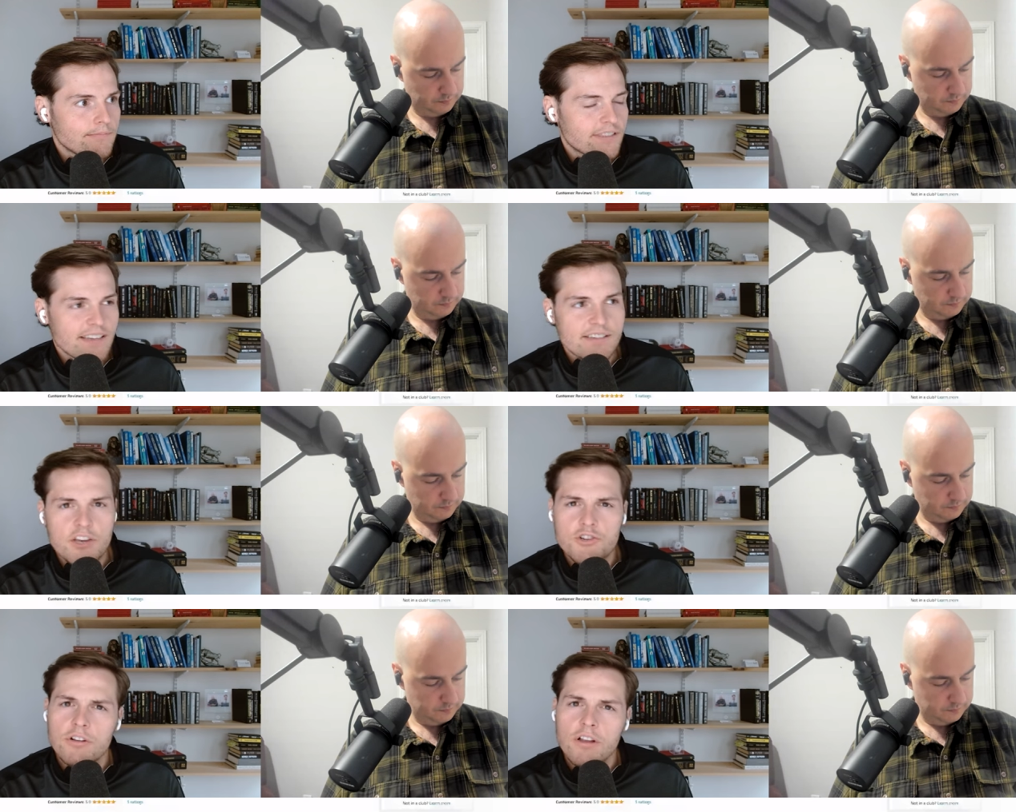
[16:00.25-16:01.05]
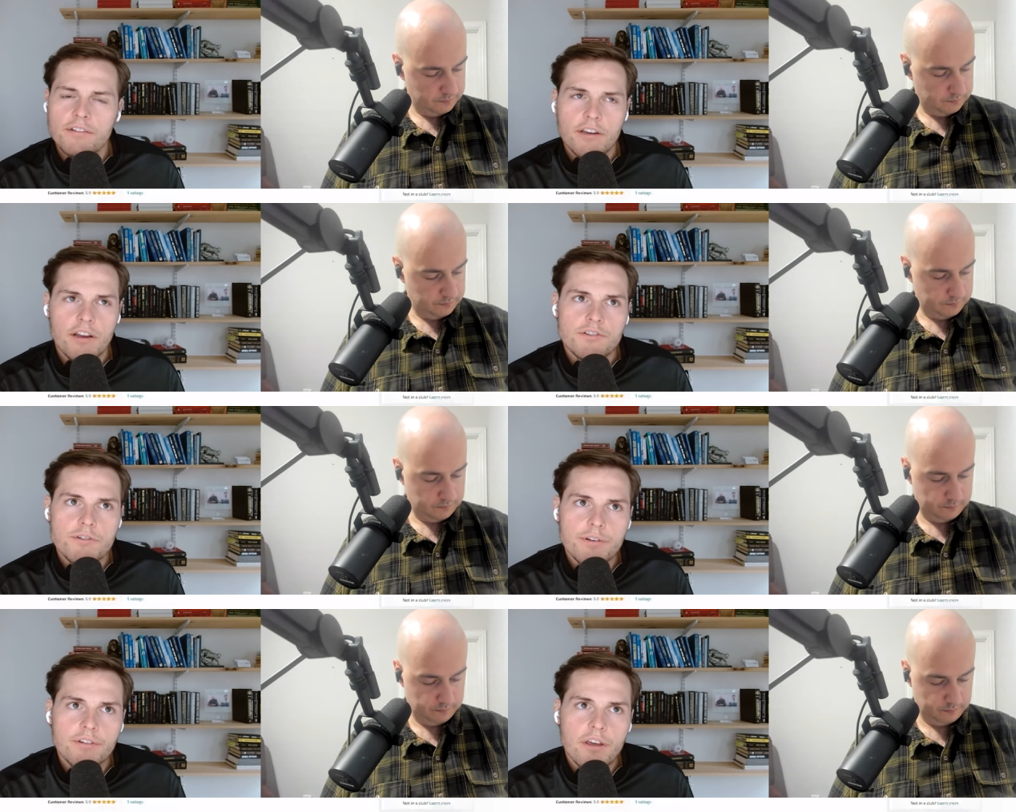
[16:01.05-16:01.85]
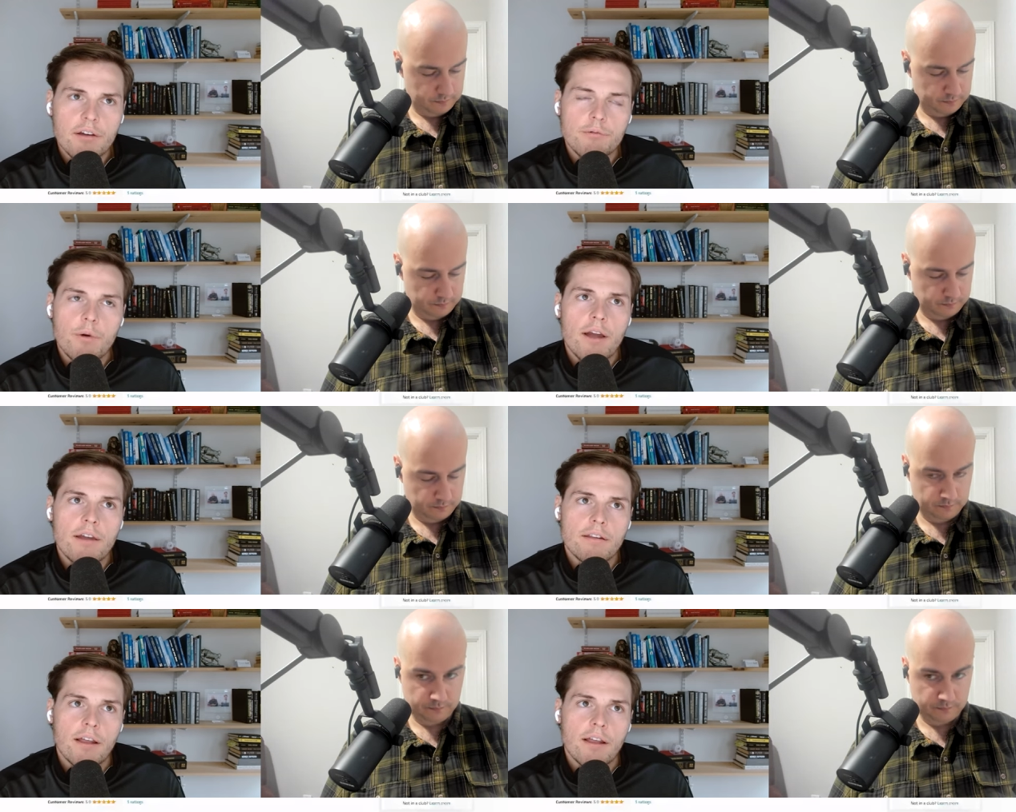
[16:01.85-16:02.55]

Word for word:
Speaker 1: sensationalized, I guess you could say, right?